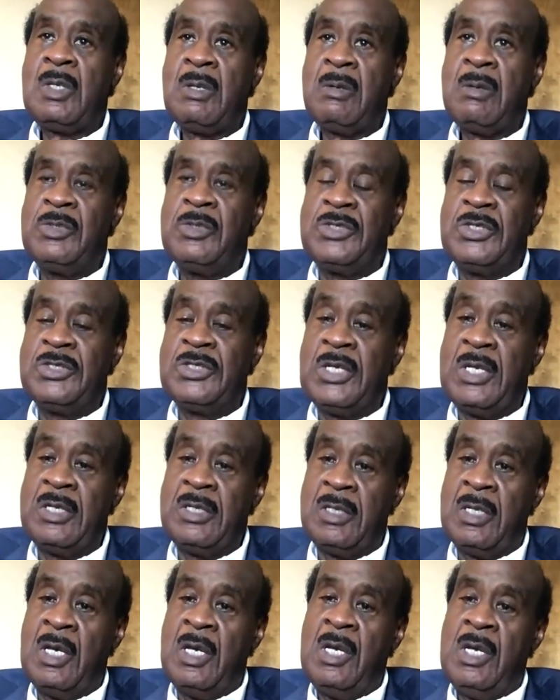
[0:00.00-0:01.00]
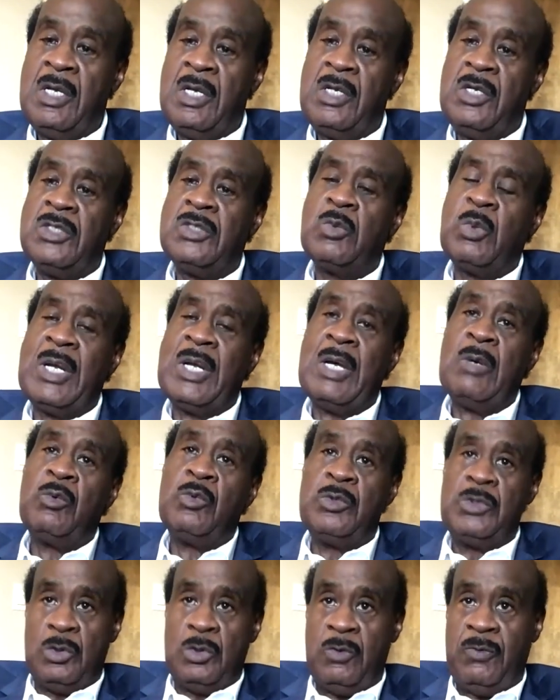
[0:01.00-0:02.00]
But she said, here's what I
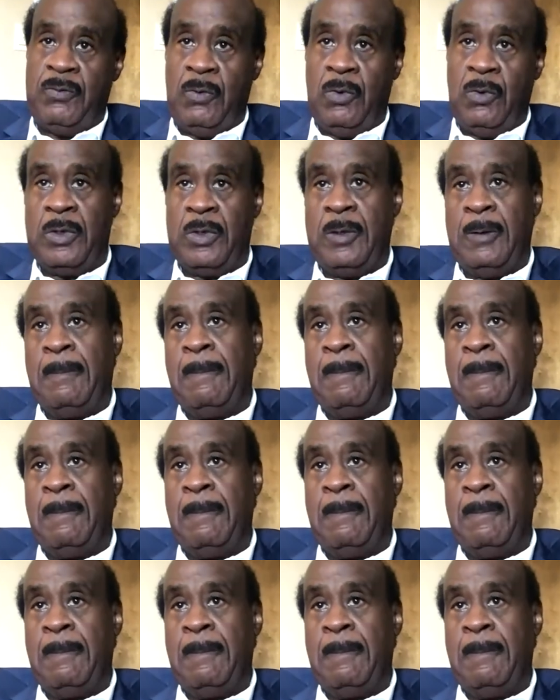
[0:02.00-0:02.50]
will do for you.